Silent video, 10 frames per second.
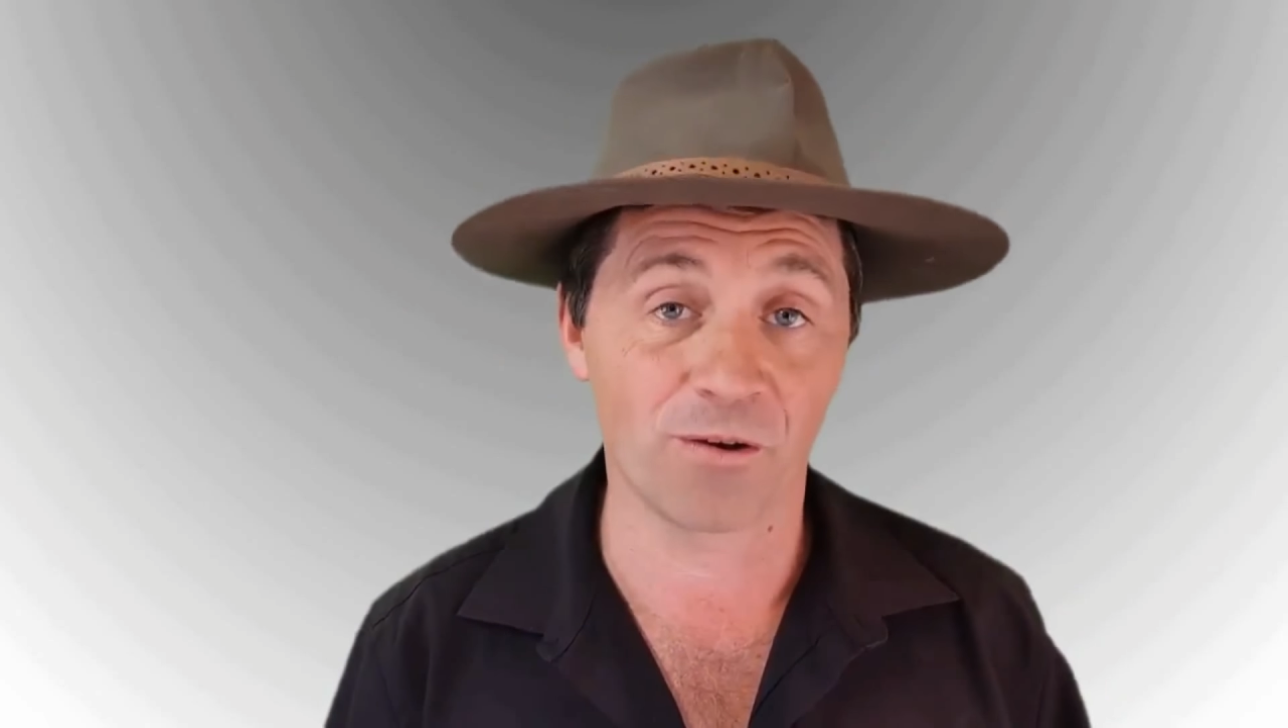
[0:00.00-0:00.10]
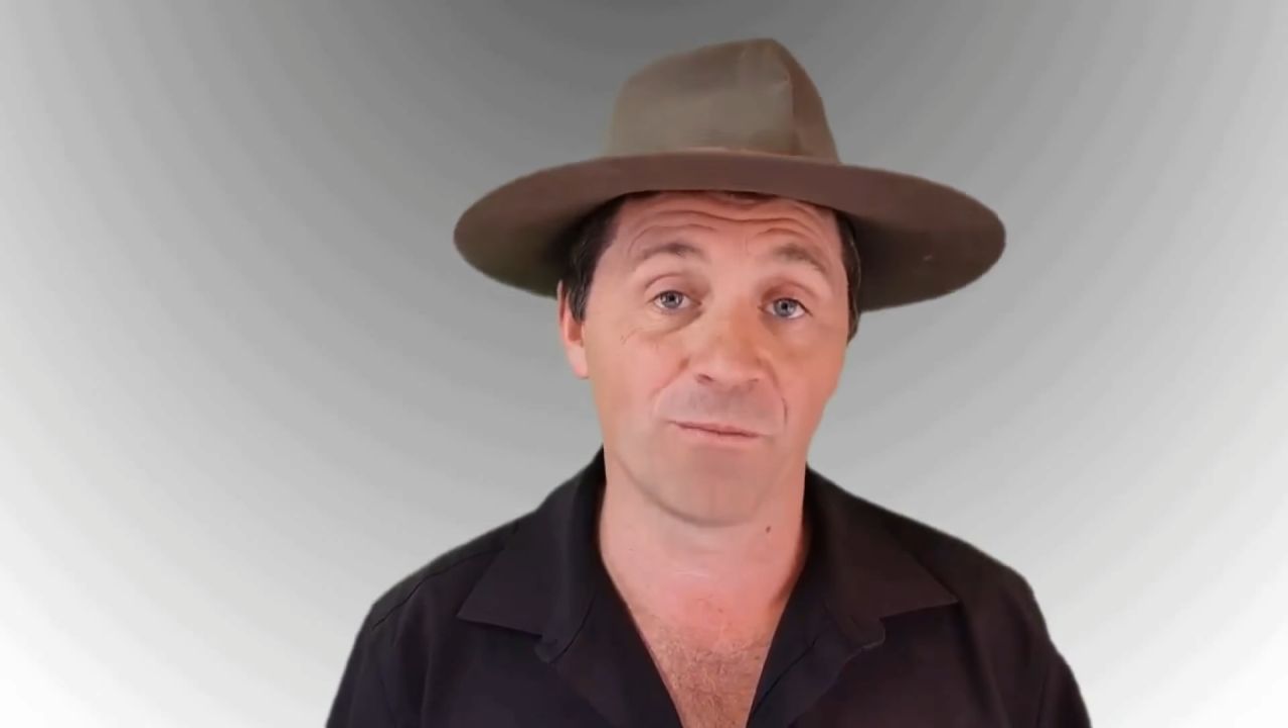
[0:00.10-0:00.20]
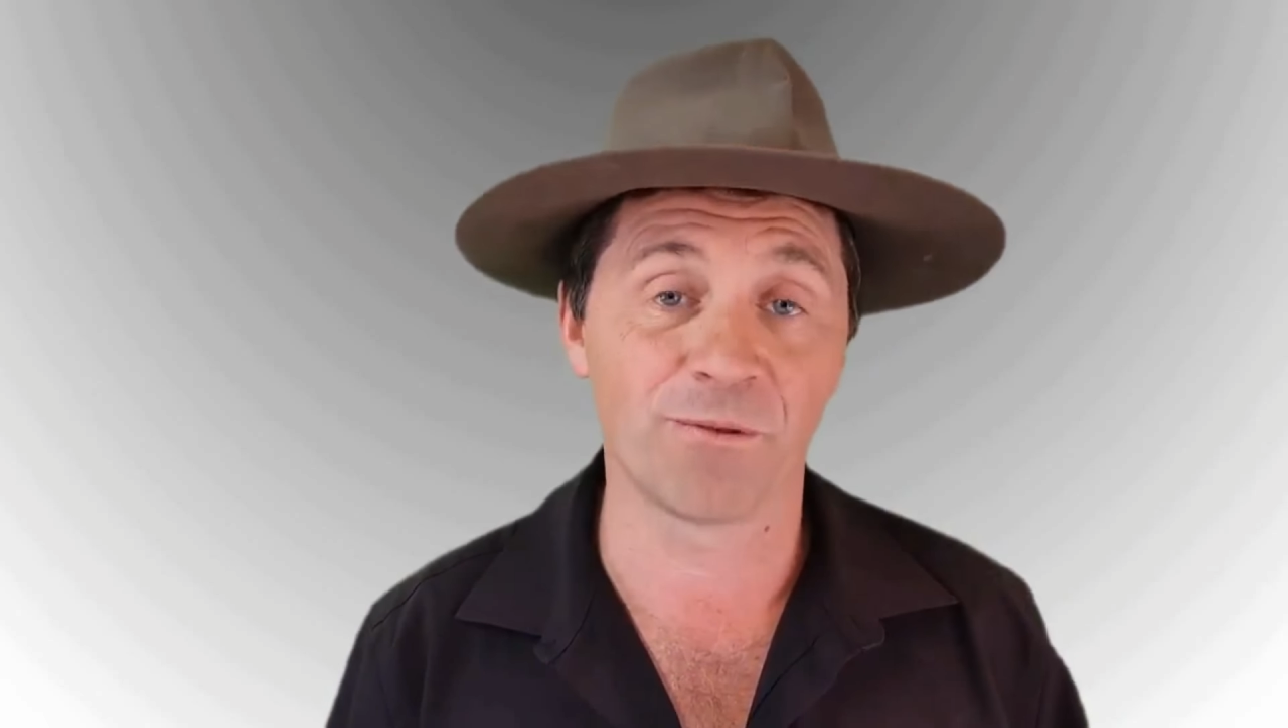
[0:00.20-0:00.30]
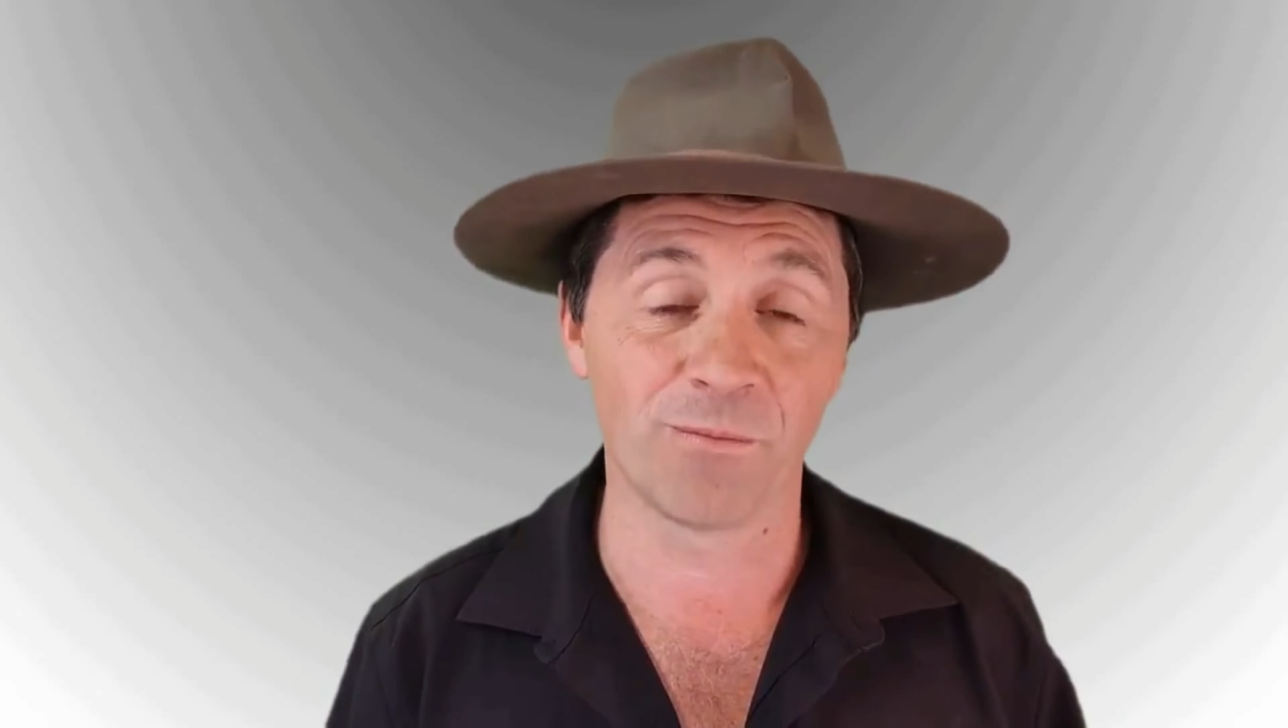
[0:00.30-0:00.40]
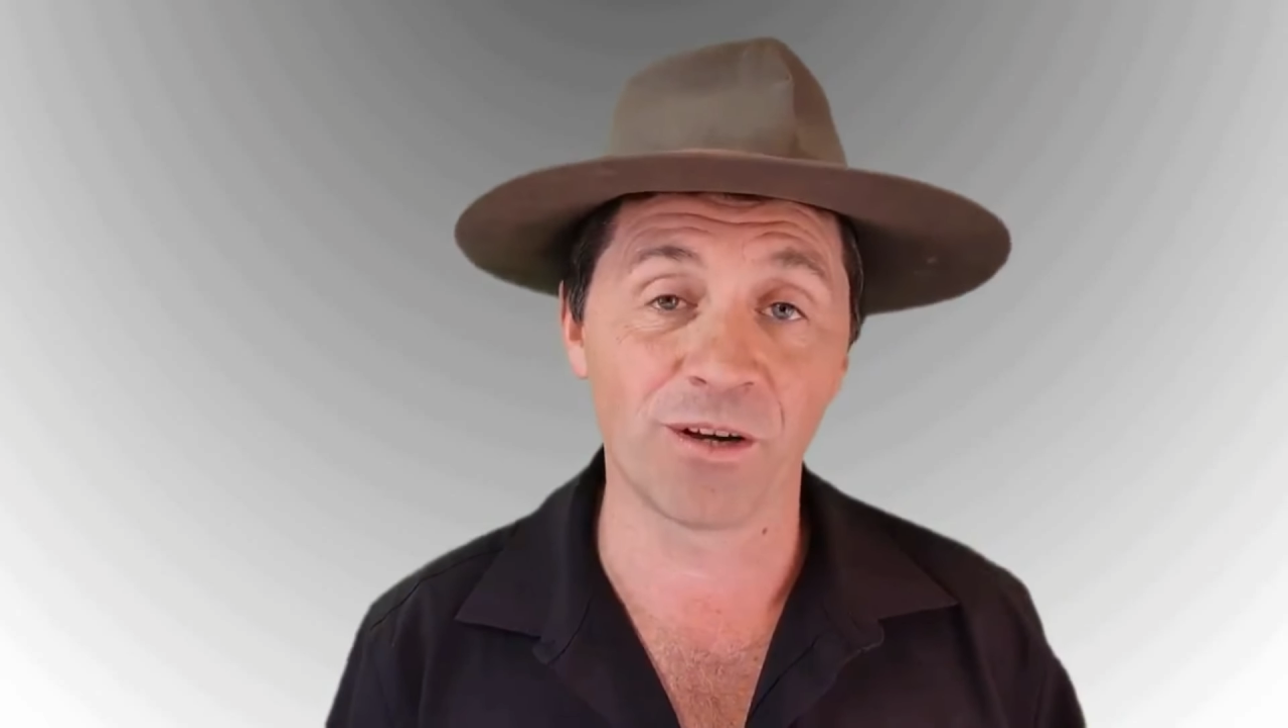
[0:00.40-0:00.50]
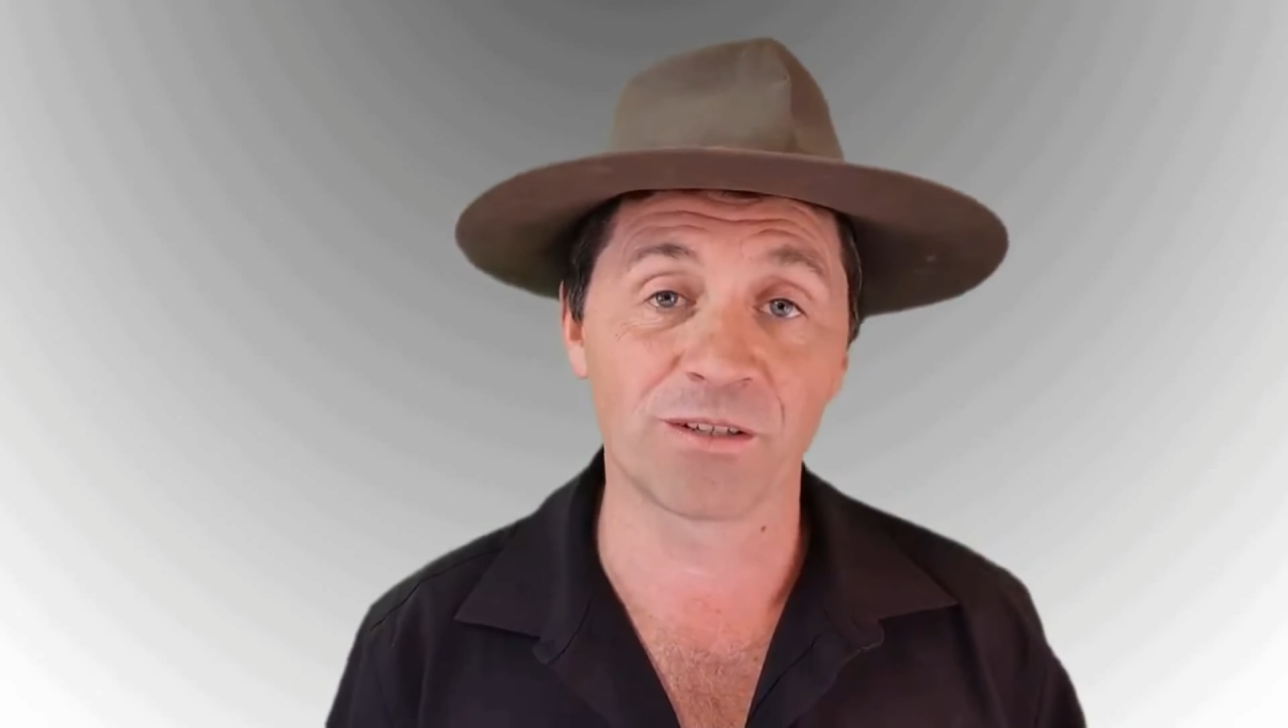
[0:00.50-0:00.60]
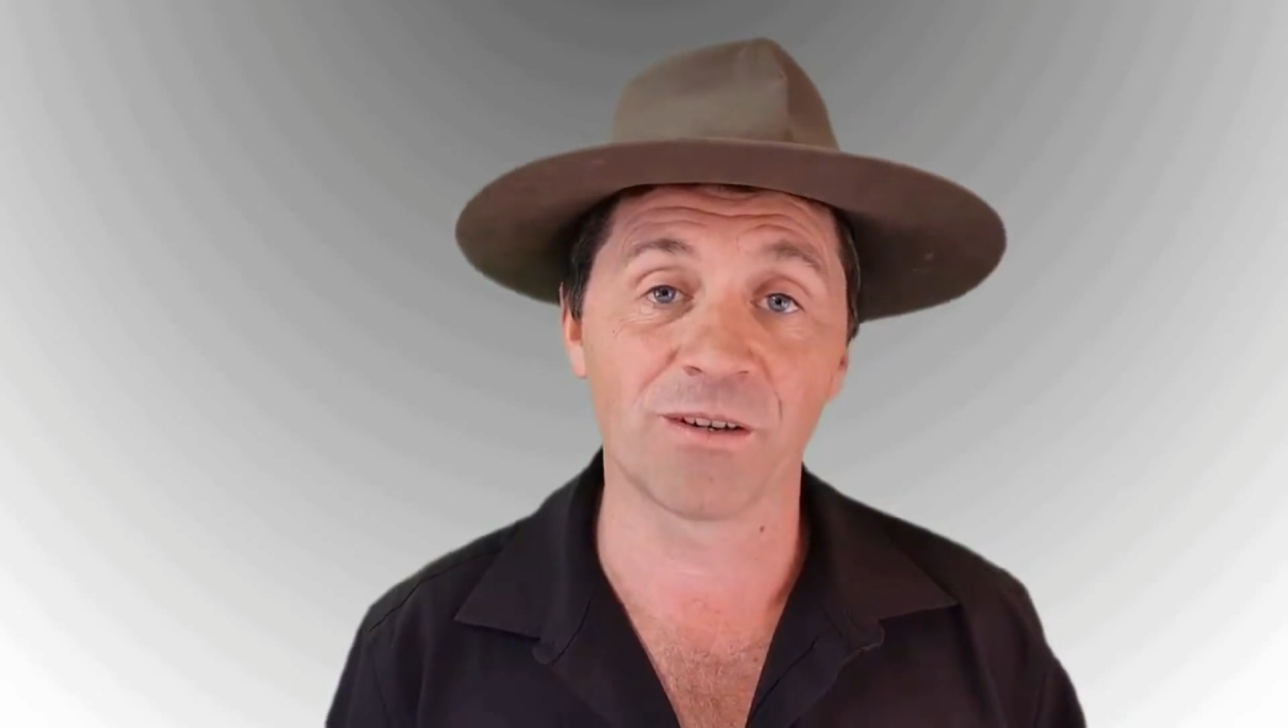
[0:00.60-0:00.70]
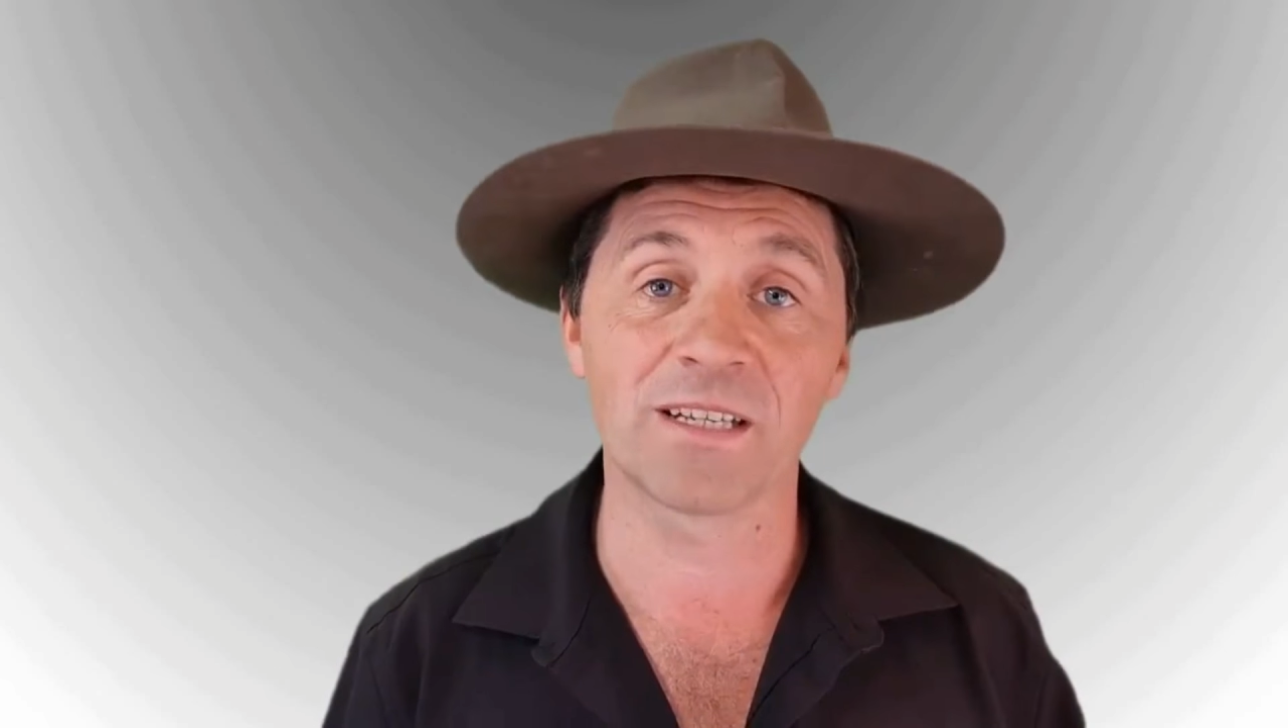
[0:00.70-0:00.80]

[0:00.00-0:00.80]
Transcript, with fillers: compromise on